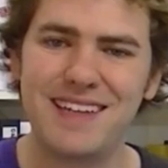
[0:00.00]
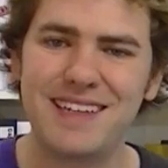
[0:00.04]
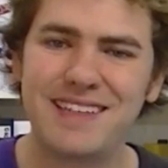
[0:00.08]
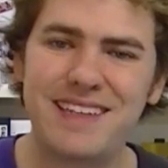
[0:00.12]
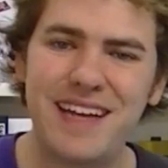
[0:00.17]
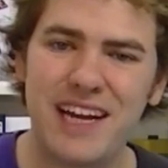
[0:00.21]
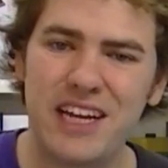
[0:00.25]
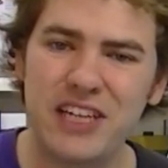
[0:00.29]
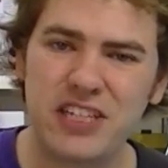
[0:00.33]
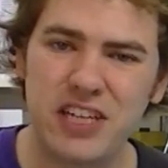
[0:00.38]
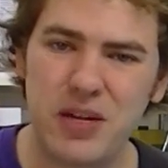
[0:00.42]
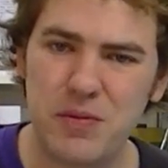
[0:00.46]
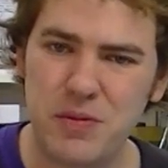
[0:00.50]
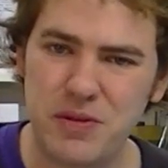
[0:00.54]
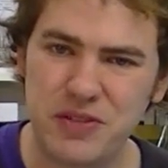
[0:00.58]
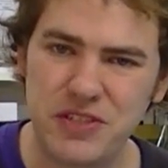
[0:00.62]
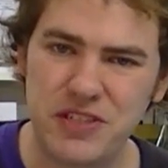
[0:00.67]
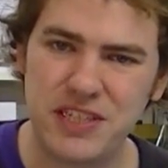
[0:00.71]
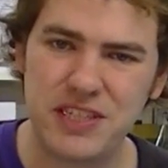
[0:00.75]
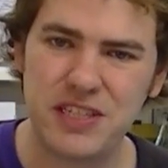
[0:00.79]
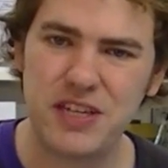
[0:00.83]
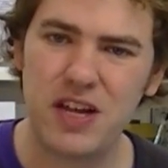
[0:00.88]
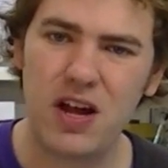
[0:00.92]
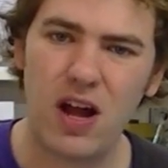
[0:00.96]
These kind of jumpers
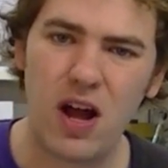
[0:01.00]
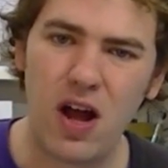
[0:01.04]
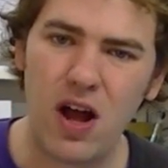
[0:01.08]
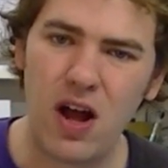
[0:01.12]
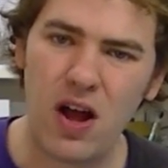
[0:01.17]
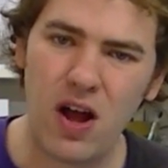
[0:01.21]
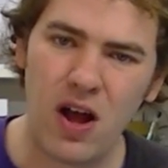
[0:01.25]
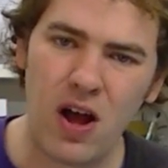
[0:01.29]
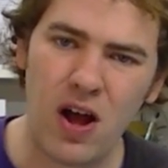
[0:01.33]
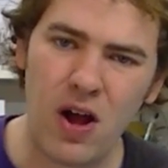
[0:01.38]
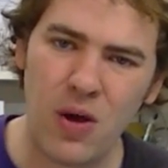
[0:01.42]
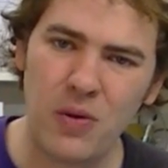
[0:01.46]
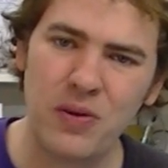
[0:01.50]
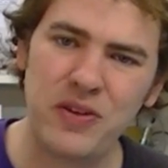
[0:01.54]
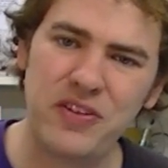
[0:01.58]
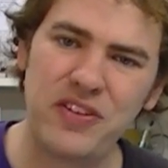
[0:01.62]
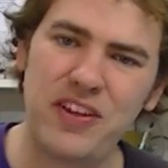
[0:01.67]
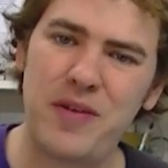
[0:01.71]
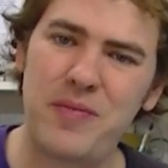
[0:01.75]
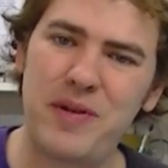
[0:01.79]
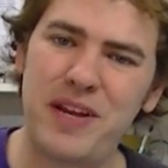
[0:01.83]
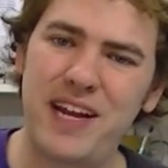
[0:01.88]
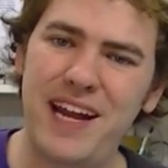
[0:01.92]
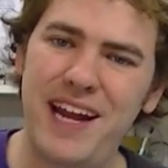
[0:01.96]
just always
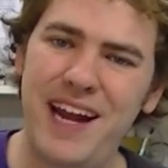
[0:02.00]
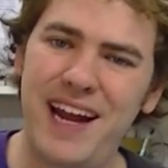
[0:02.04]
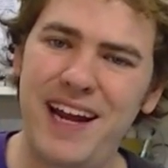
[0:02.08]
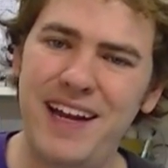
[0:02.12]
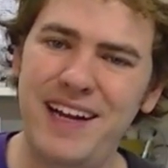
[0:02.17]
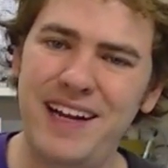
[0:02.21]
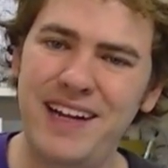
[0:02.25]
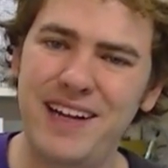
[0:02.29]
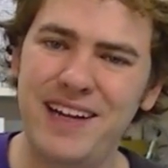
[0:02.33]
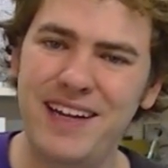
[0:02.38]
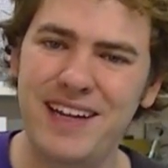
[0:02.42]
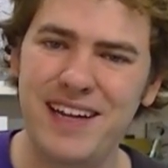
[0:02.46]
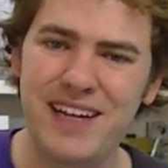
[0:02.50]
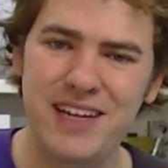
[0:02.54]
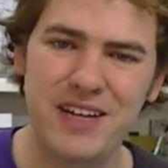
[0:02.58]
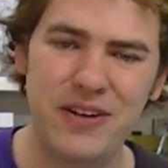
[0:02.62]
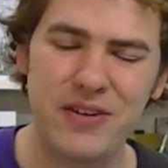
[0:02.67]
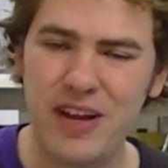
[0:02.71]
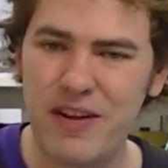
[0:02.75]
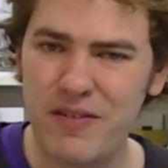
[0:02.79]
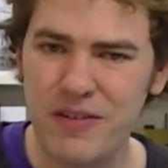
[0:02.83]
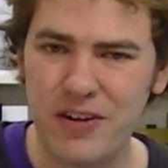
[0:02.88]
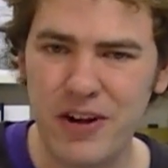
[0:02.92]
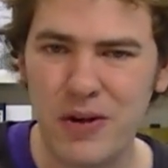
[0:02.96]
come in handy. You
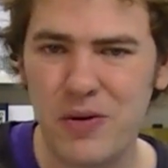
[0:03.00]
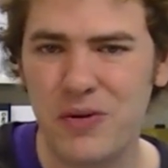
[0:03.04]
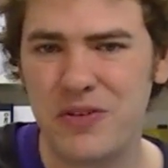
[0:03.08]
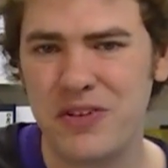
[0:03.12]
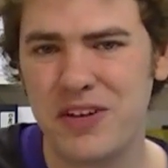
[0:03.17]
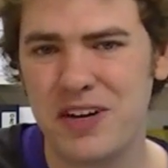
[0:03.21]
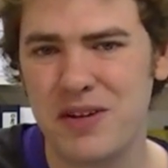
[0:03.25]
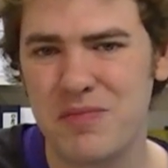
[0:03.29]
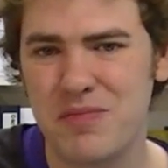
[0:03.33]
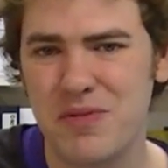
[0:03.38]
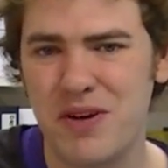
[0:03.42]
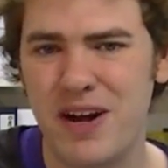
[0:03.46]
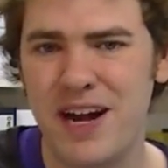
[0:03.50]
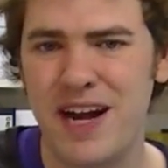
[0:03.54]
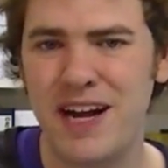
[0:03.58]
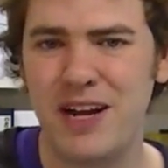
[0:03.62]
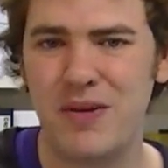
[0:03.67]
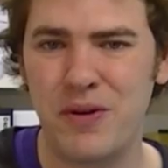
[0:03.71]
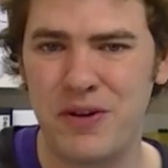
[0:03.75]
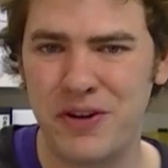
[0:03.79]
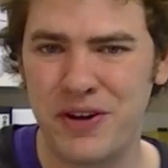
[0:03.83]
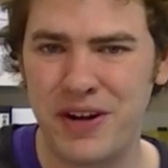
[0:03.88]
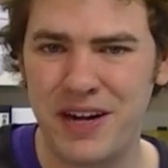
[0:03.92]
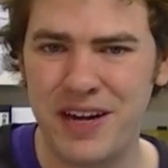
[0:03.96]
never know what's going to break
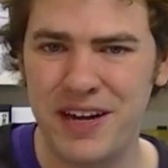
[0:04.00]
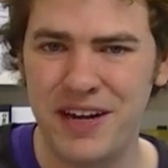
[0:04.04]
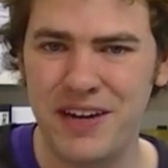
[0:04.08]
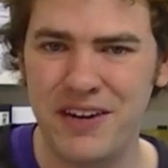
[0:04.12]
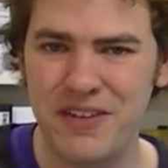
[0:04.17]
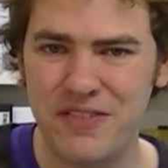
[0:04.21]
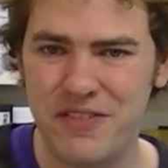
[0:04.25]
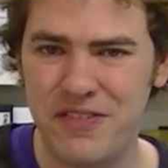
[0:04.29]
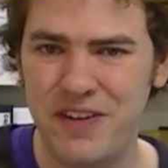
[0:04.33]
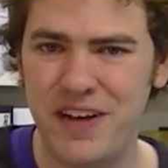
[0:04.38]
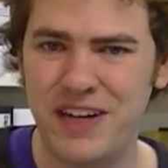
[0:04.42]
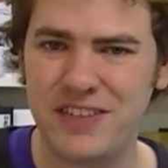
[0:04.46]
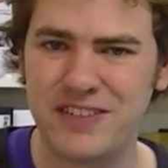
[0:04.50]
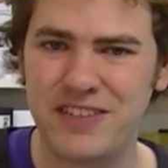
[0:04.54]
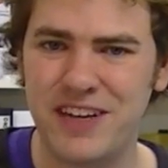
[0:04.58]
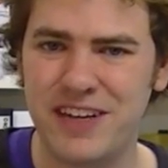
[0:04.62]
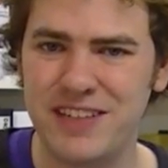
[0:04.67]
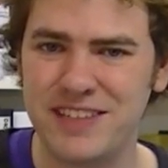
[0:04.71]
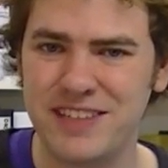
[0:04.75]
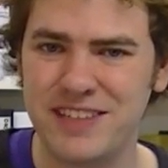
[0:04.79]
and what you're going to need to fix on